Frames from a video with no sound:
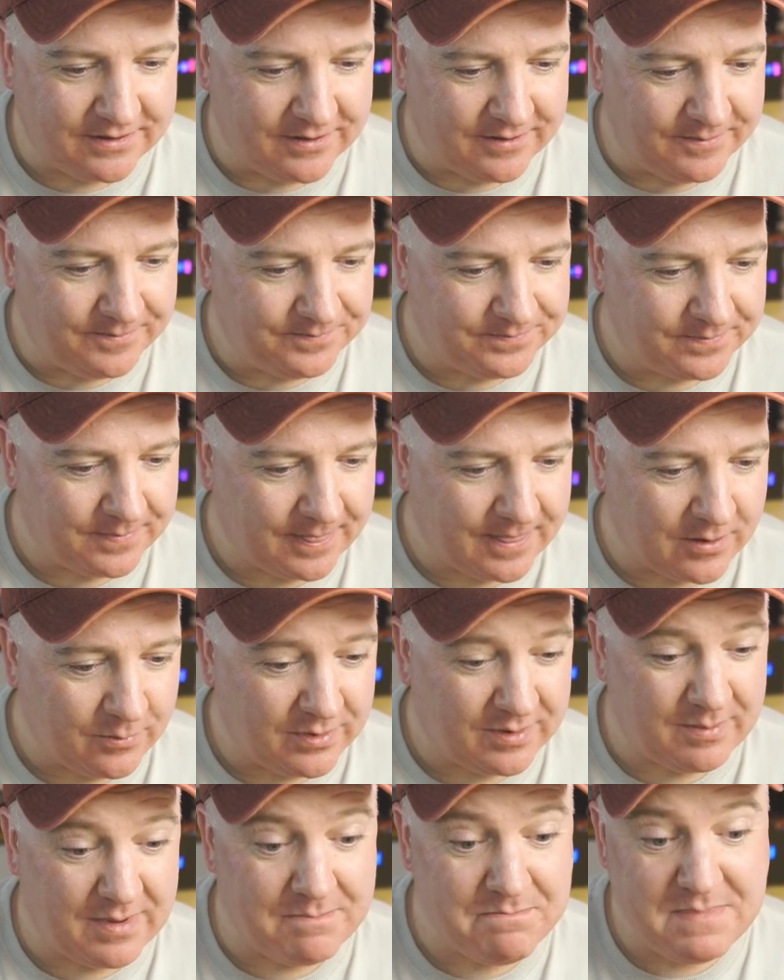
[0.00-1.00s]
Um,
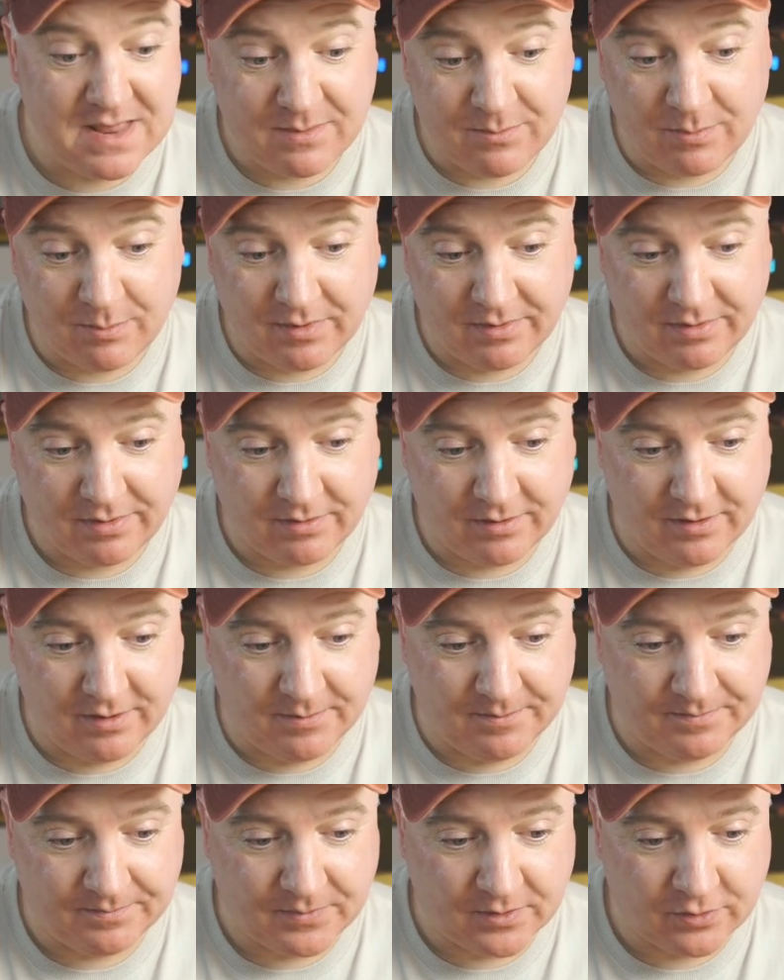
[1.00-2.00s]
would have been minimum of,
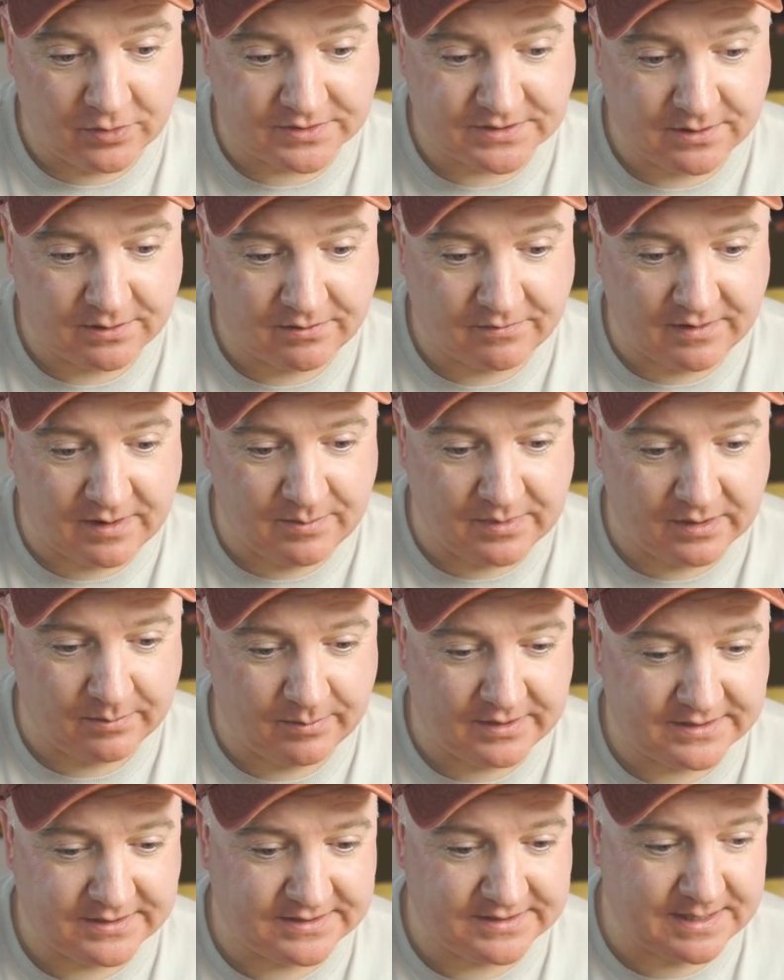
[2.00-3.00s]
um, cut at 3
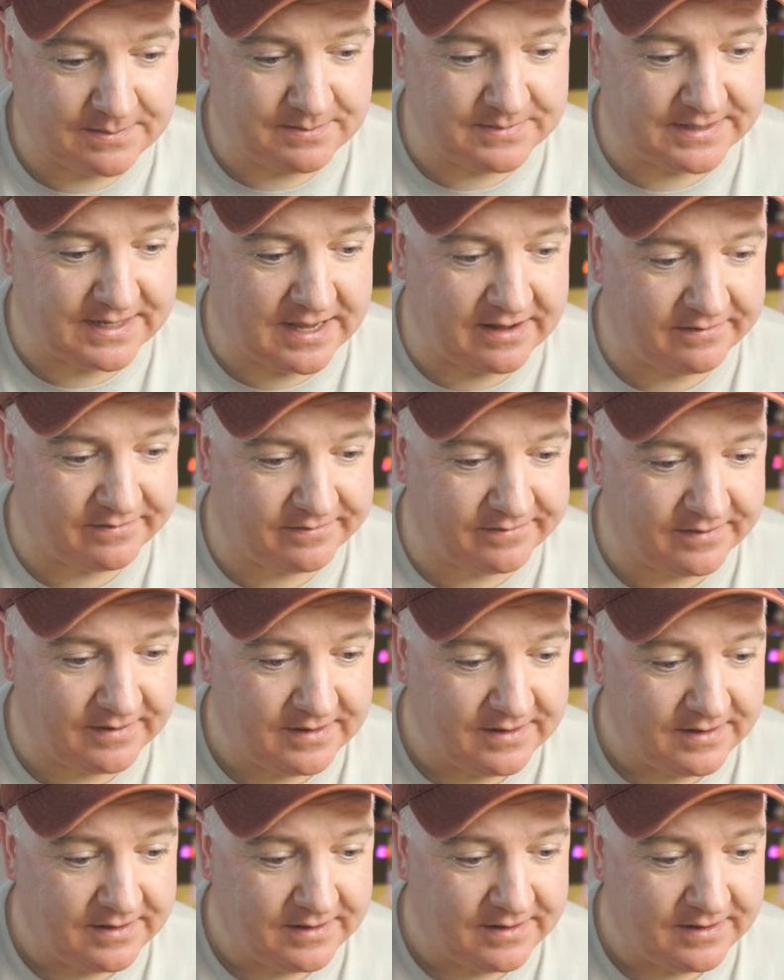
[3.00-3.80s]
millimeters MDF.